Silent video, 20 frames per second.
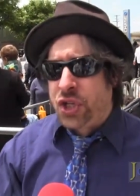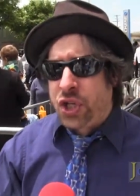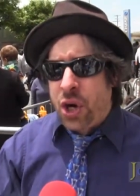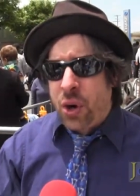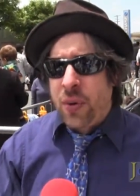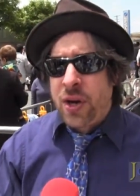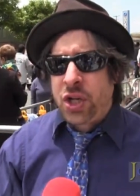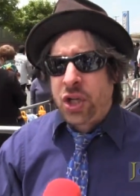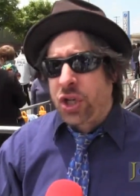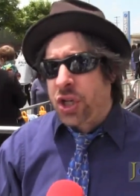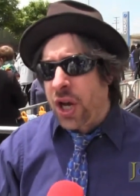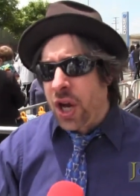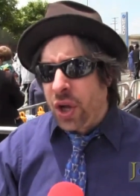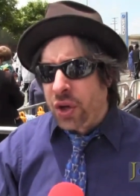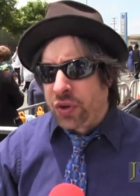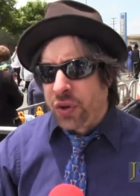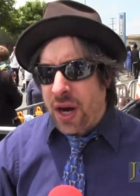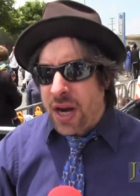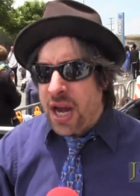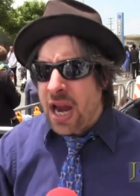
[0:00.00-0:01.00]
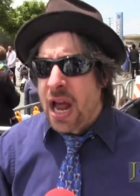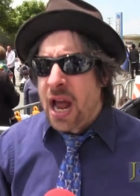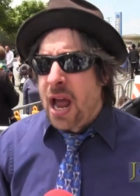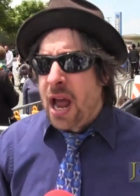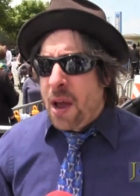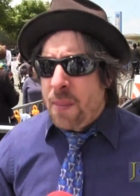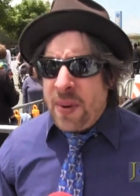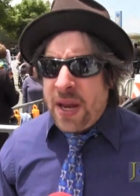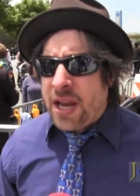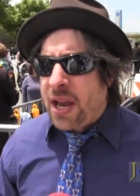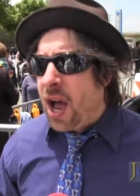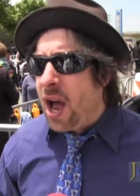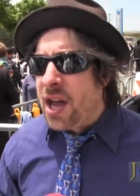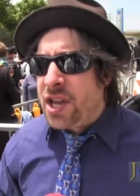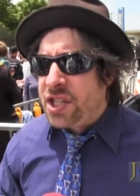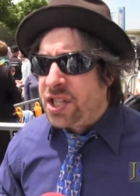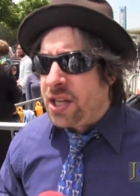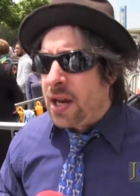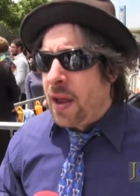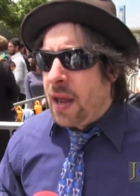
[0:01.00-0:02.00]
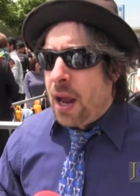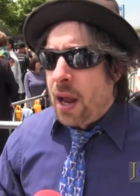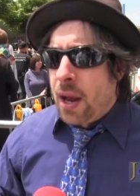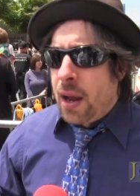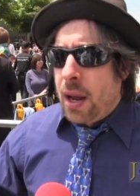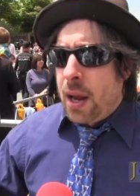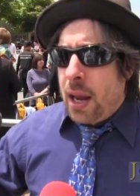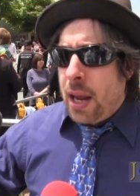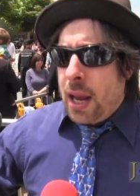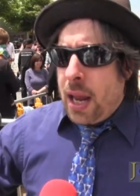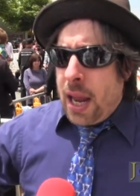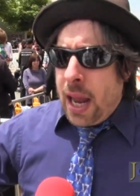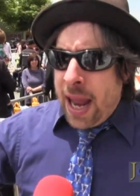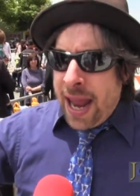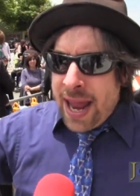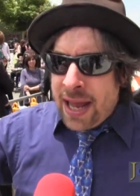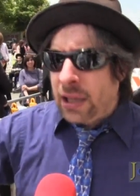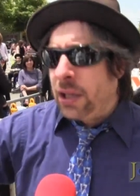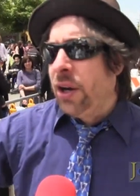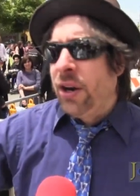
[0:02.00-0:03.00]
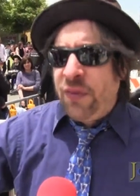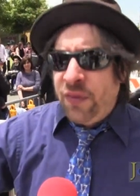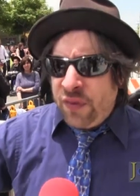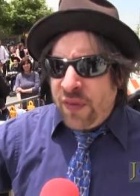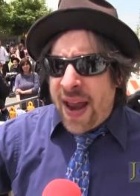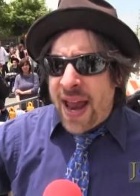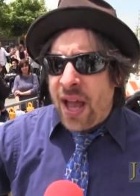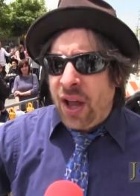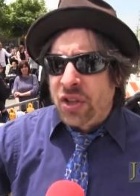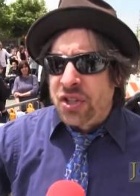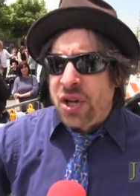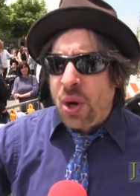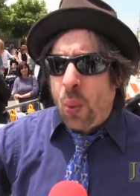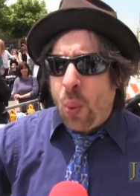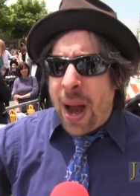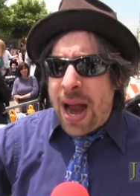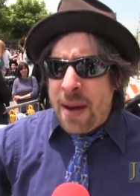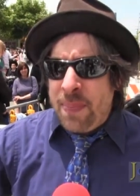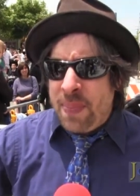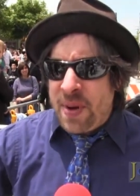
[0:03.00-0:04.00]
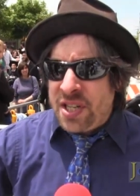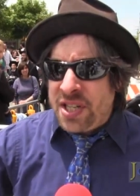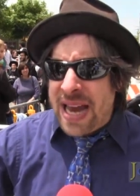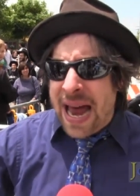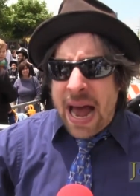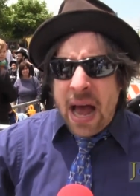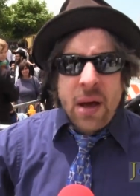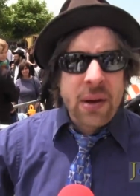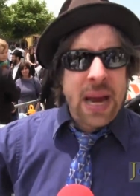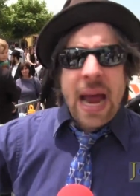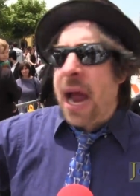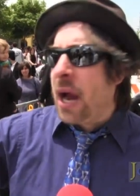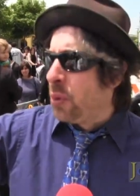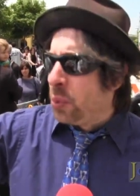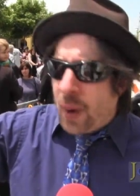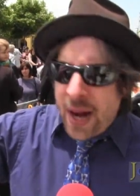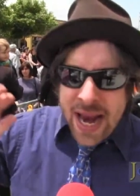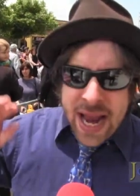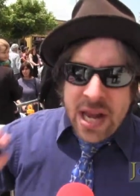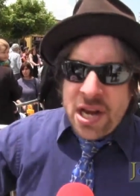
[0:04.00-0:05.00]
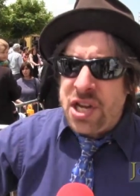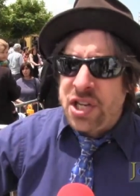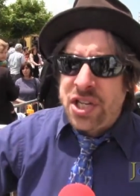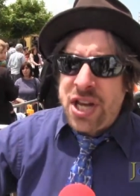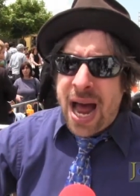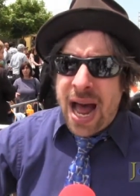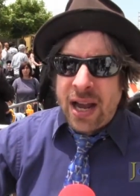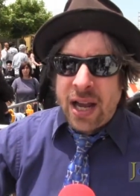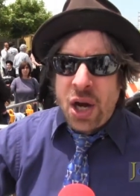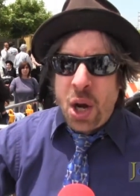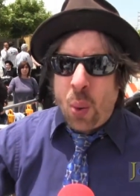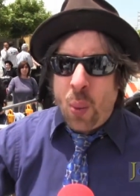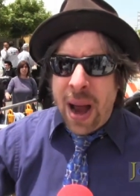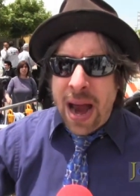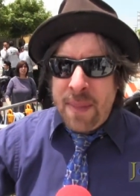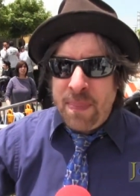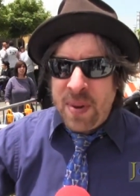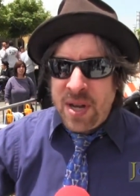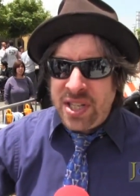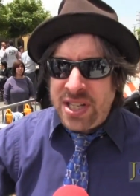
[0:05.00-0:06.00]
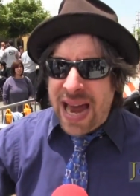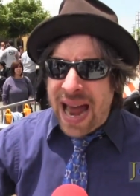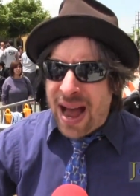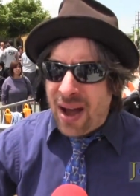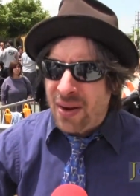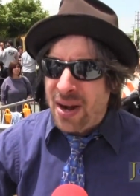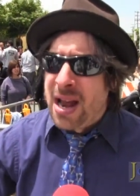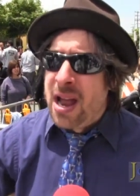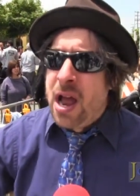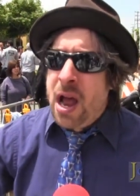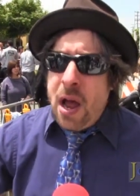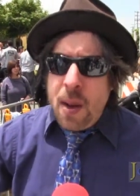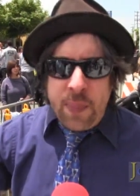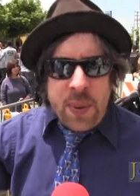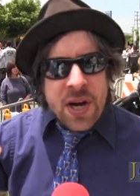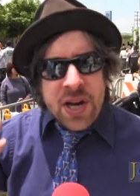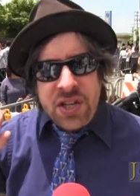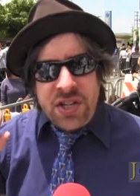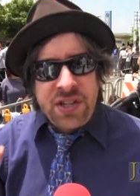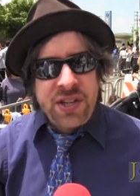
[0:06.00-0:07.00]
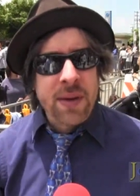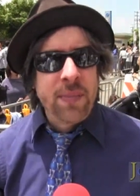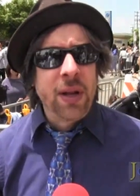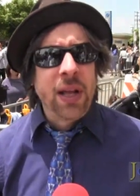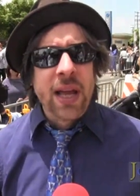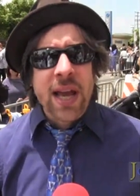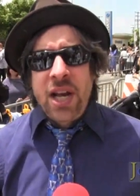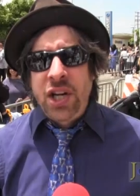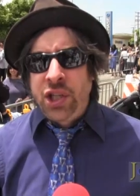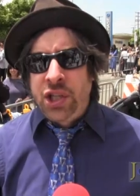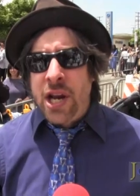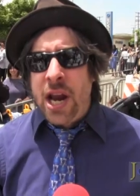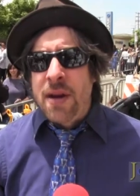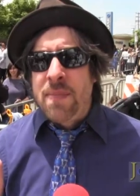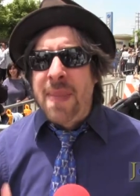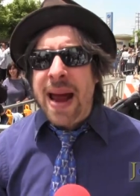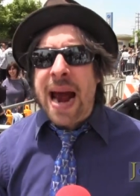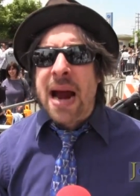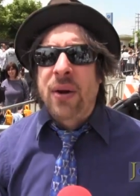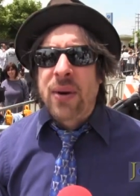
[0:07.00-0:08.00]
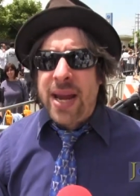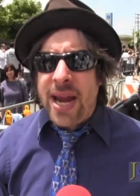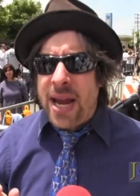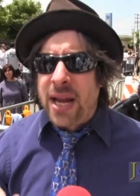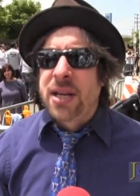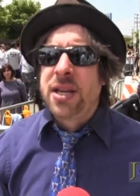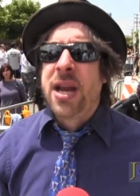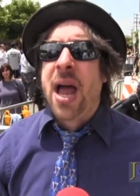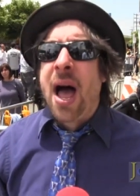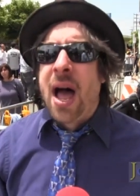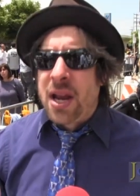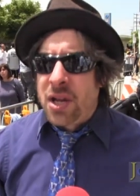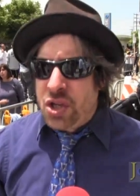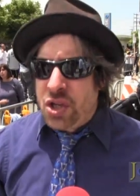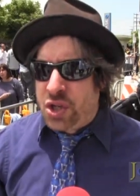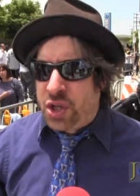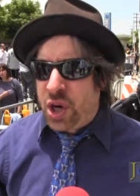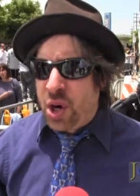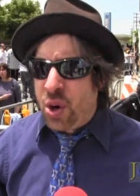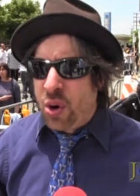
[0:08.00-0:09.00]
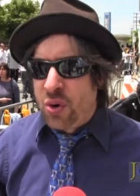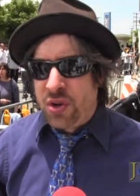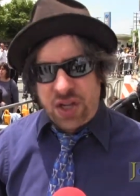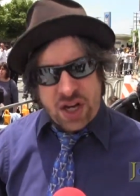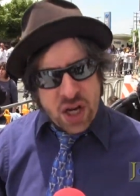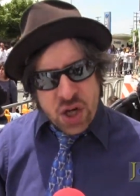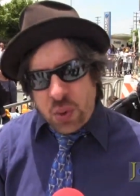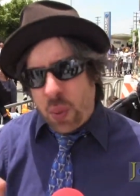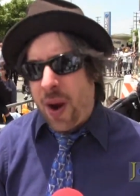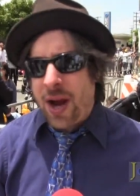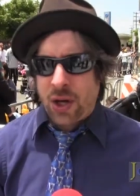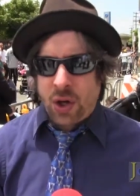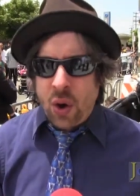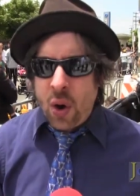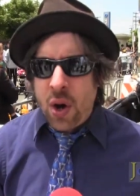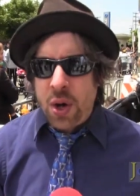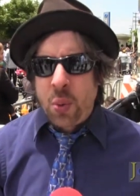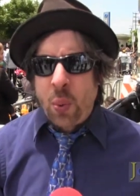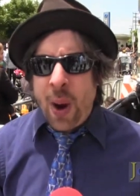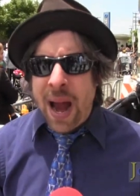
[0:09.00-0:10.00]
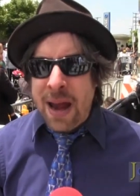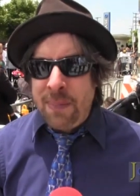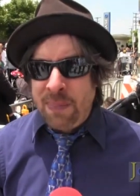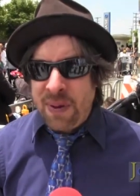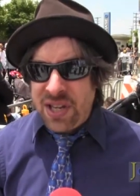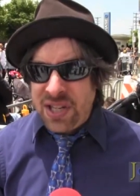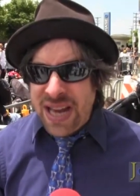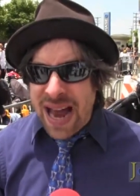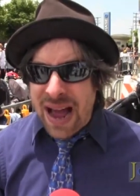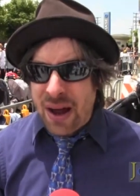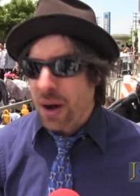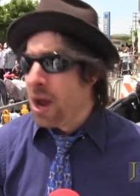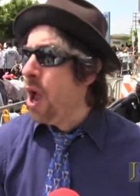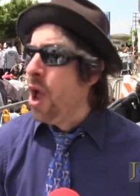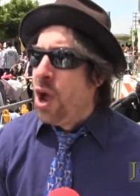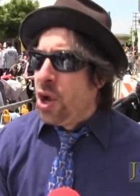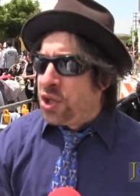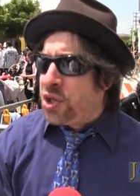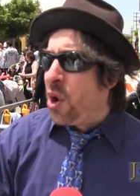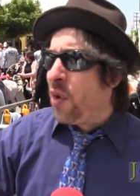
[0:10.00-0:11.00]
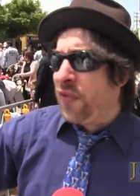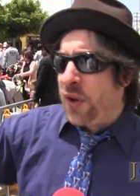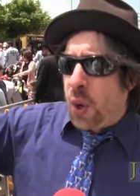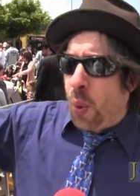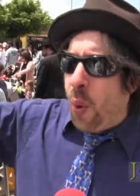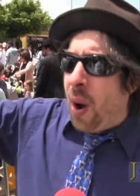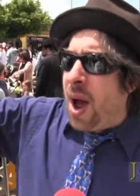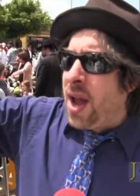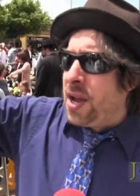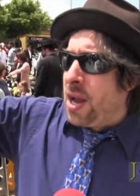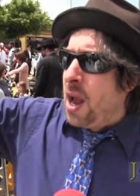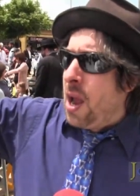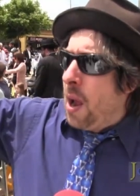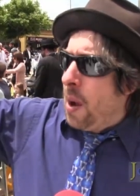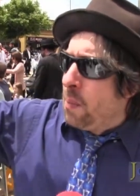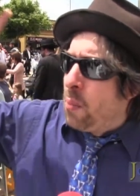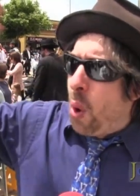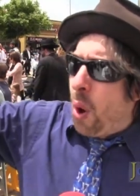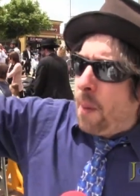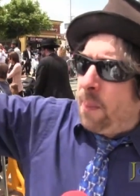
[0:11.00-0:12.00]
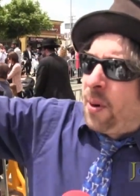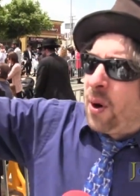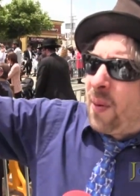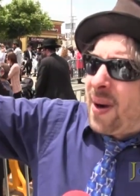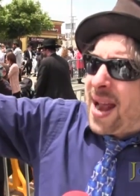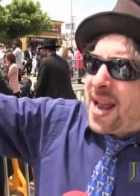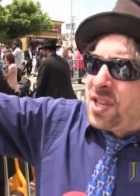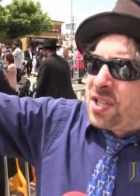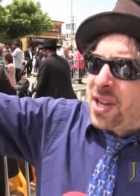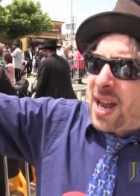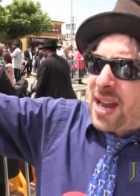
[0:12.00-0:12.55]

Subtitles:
Jewish children, because Hitler failed to wipe us out. Iran is not going to wipe us out. but assimilation and marrying non-Jews is what could wipe us out. So if you want more parades